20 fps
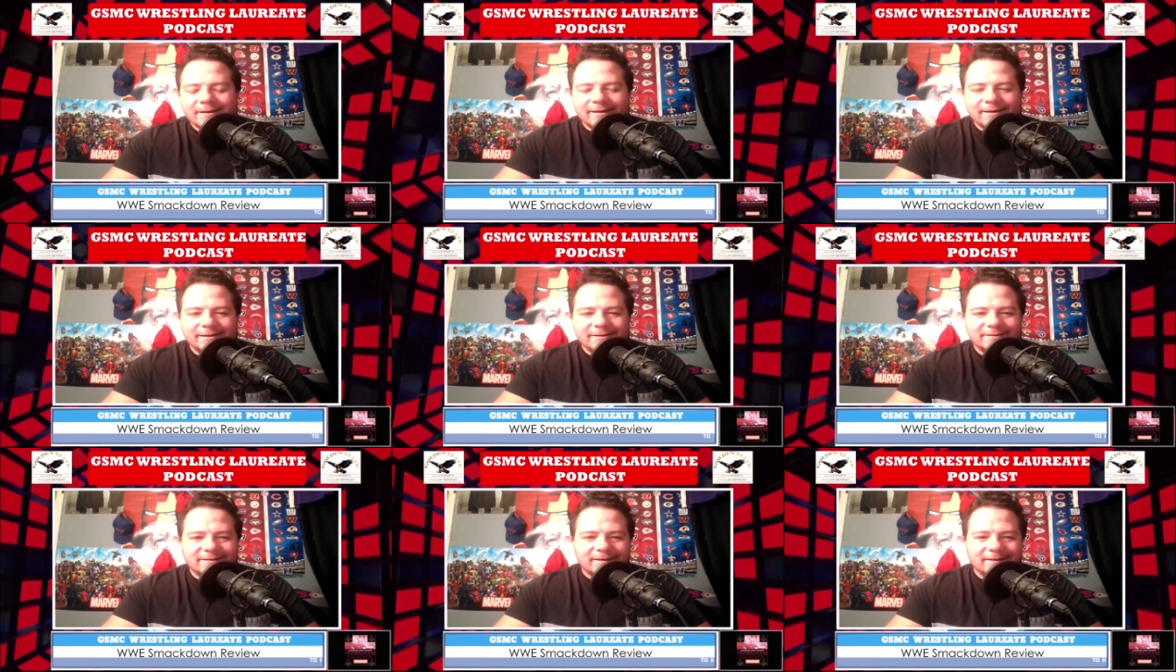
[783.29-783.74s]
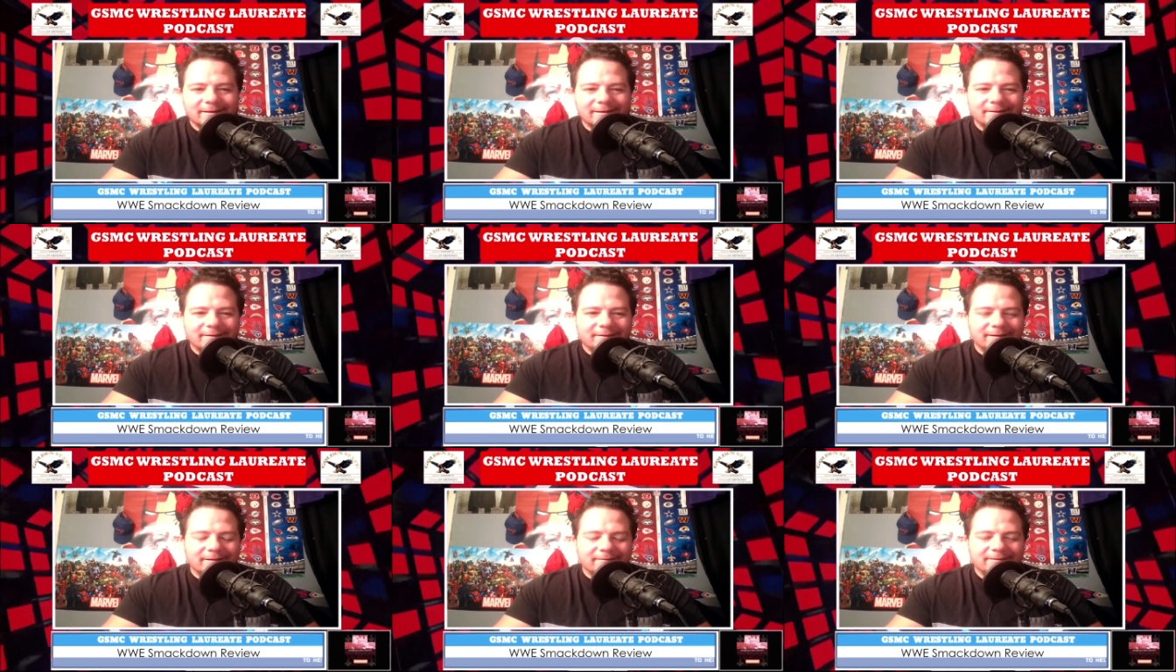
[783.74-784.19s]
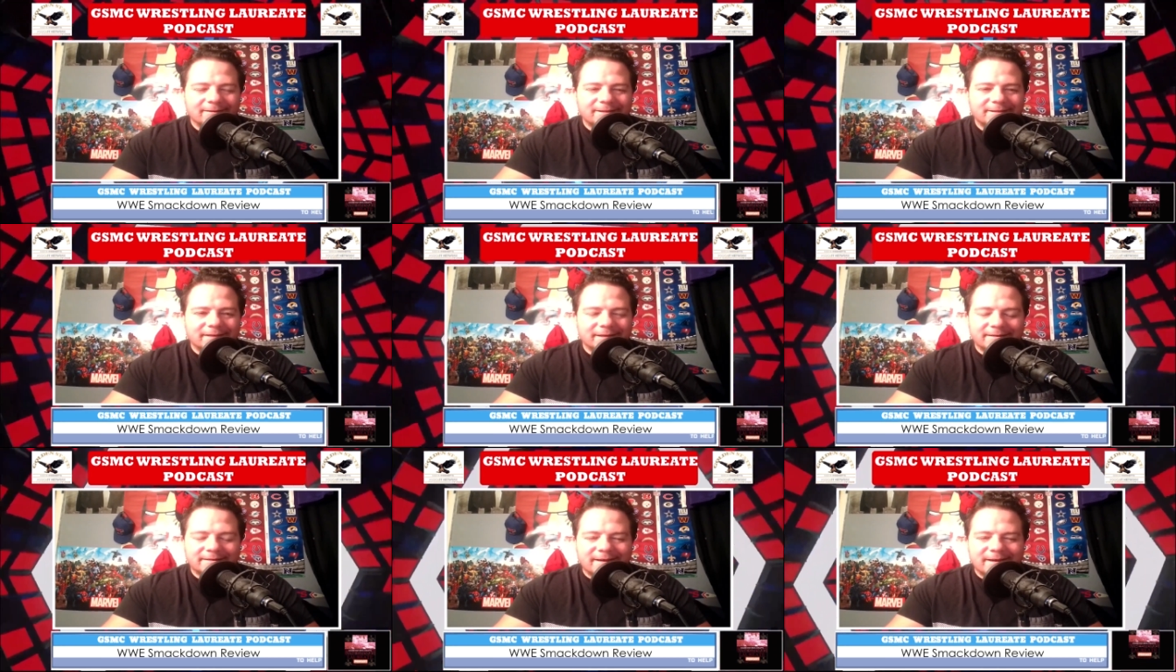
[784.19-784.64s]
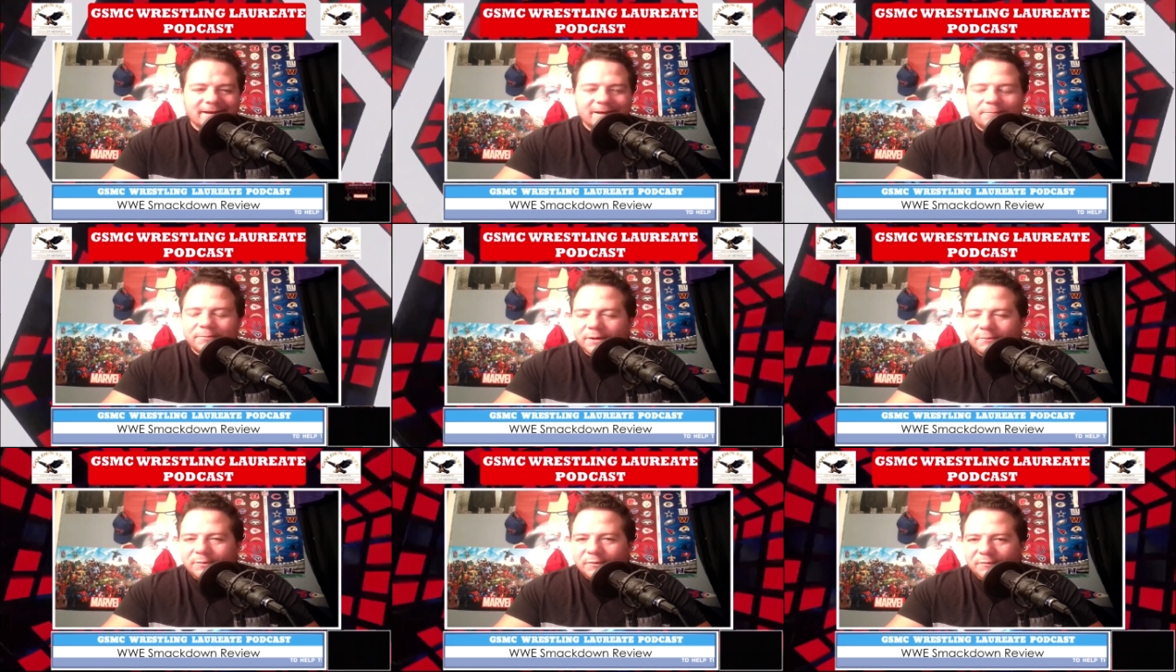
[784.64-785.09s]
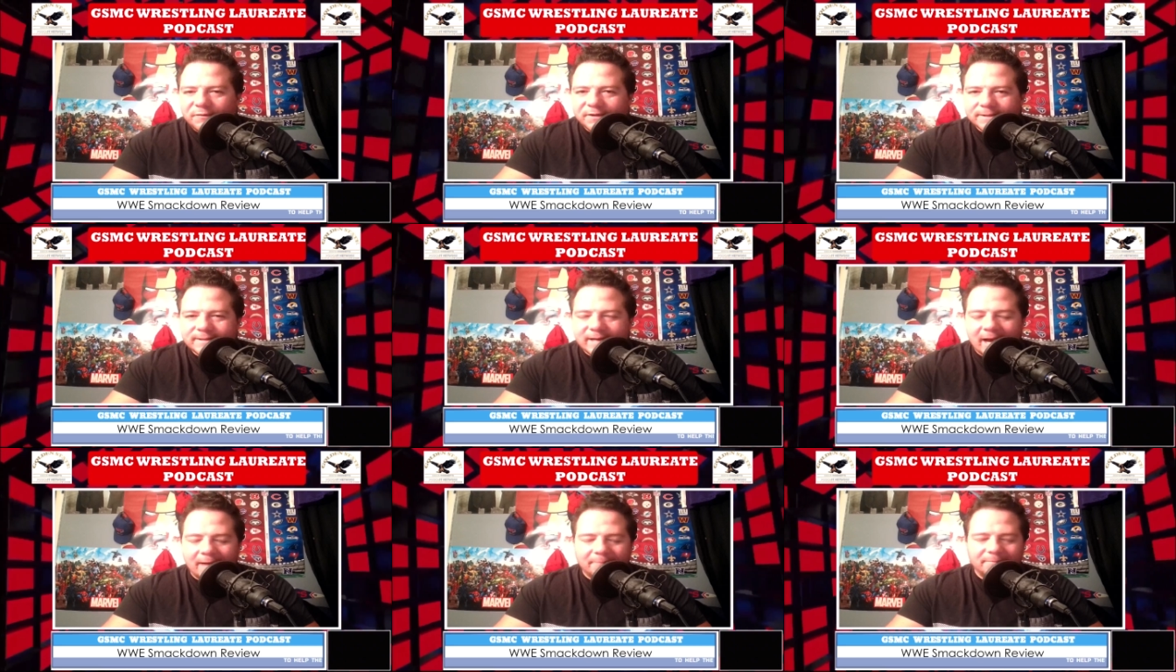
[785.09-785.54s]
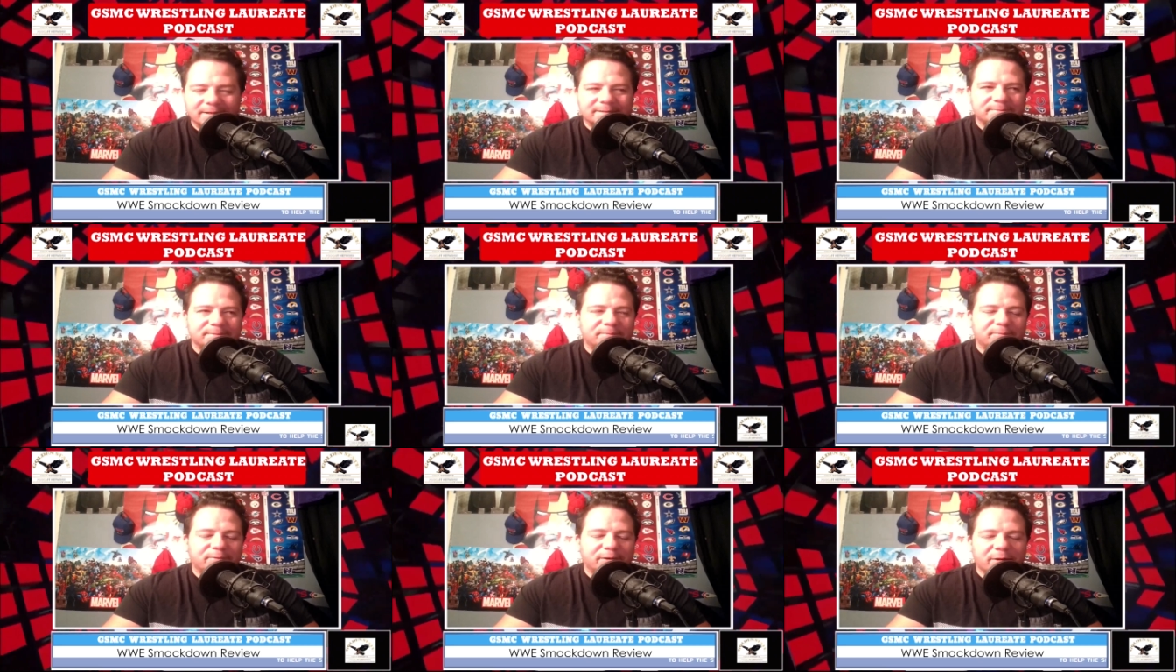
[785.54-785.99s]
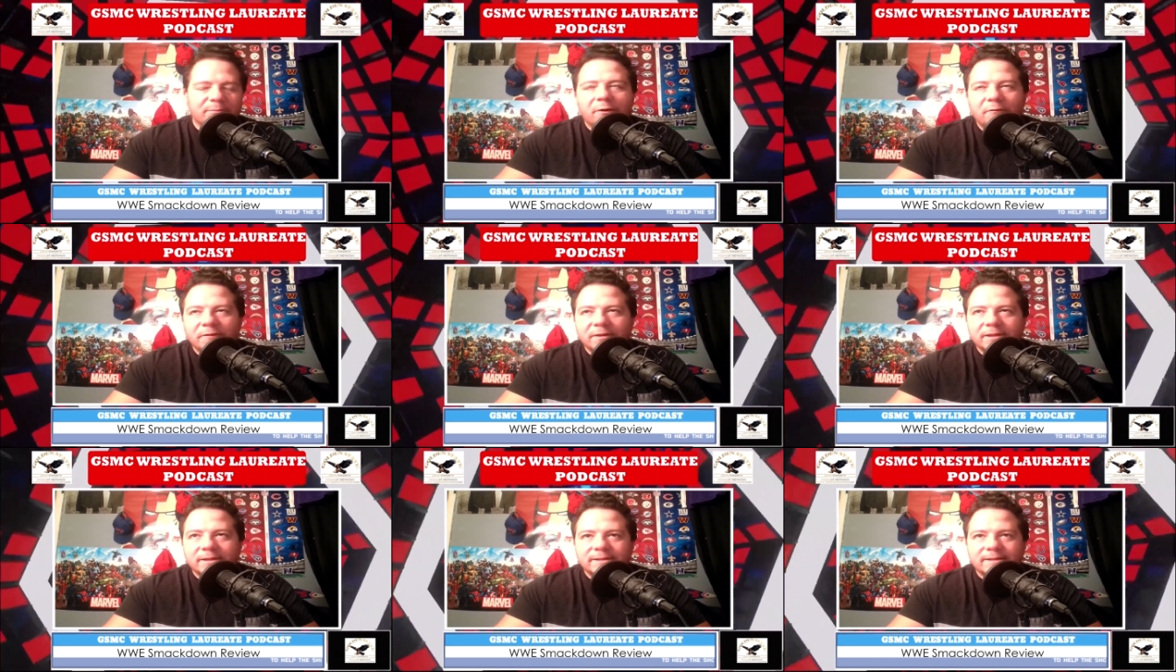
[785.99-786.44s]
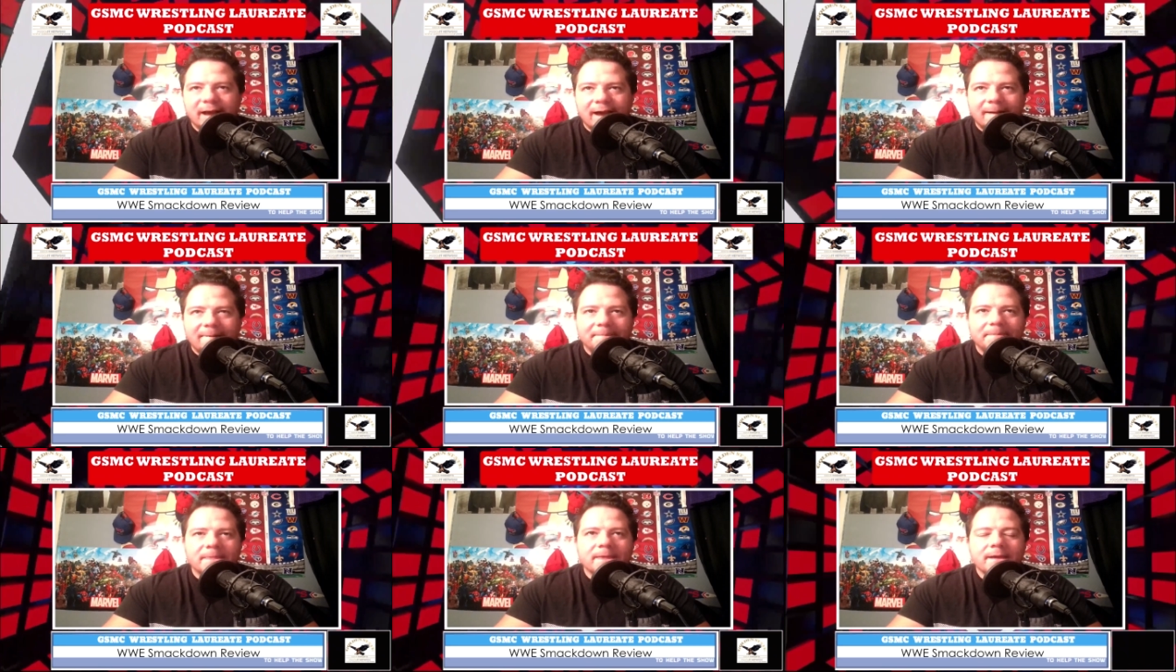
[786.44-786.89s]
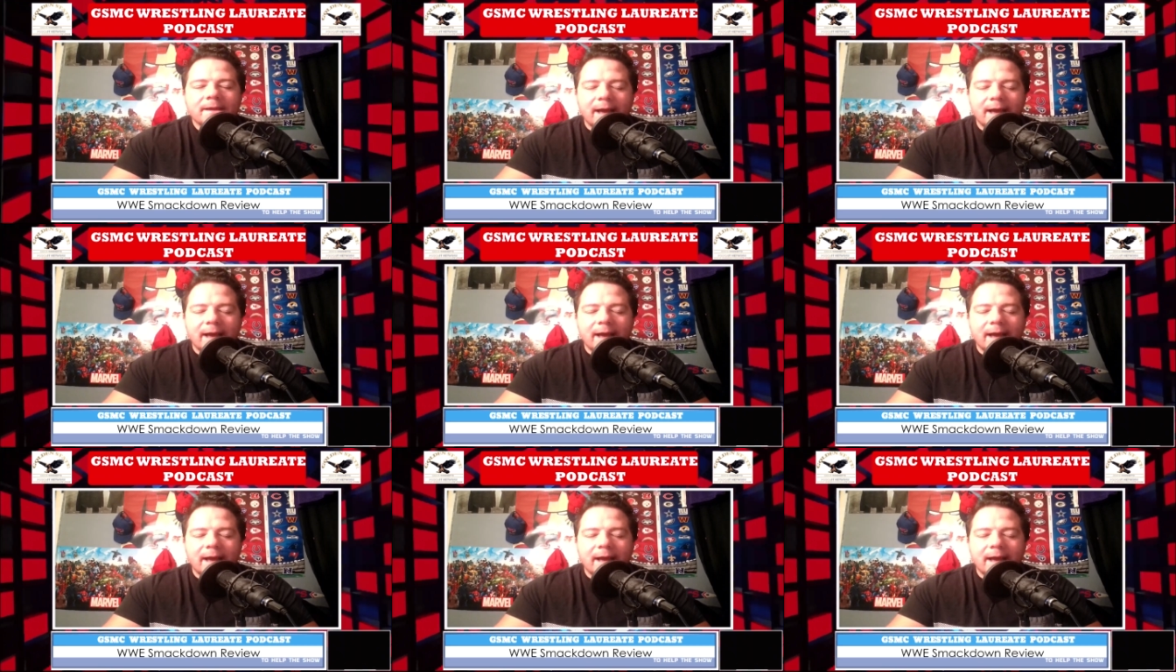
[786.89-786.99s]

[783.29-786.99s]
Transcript: is uh you know it's it's kind of put them over the top It's been put them over the top